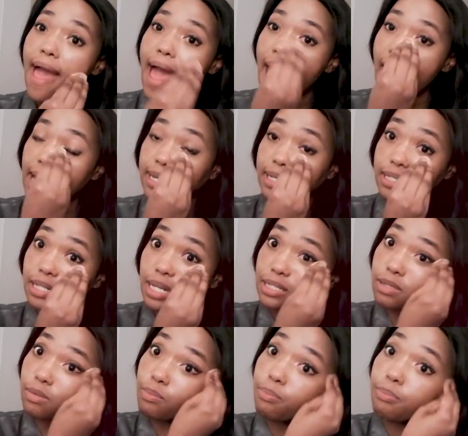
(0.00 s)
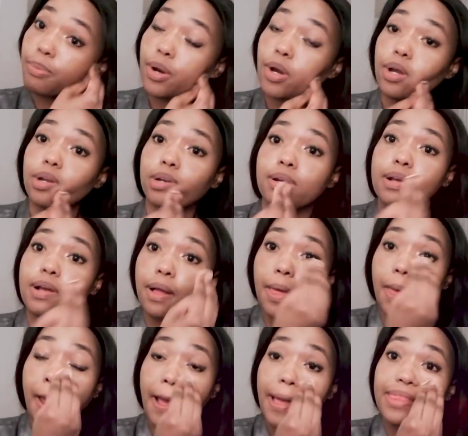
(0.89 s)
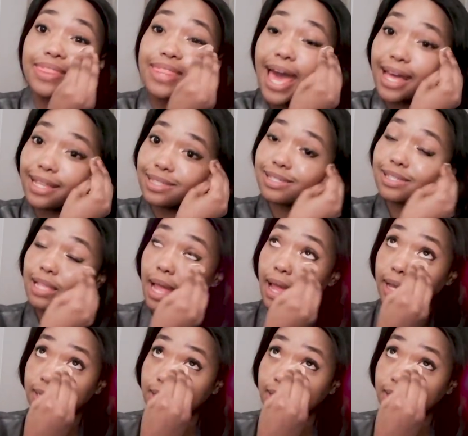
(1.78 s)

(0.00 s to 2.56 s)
and it doesn't burn. That's nice.